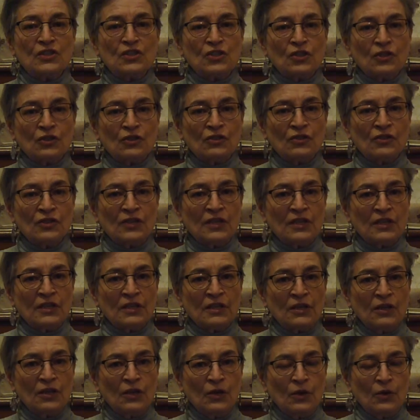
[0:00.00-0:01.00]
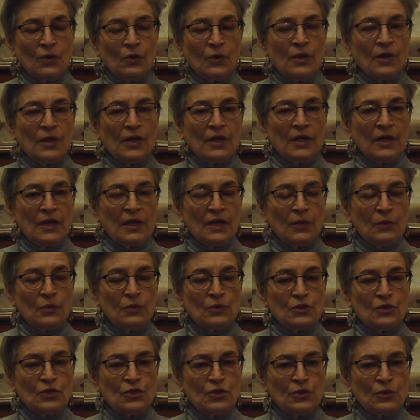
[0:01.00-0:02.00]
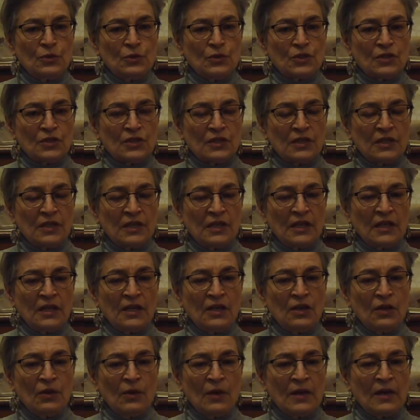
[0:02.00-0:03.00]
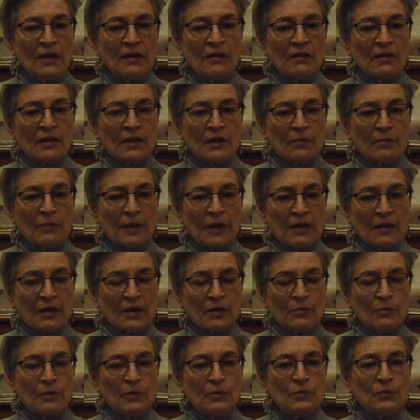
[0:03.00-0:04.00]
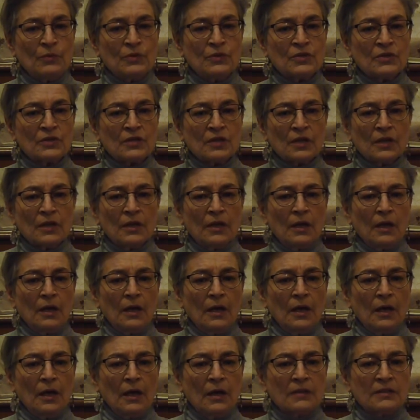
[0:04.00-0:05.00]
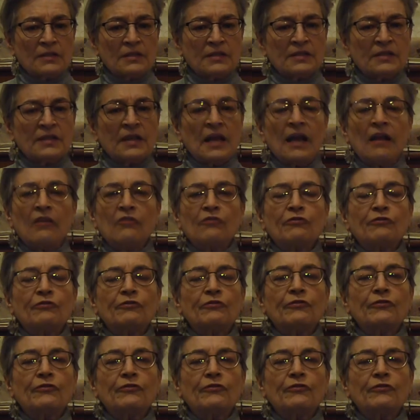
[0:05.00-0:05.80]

children didn't know he was Jewish. They didn't know anything about him. He was a self-made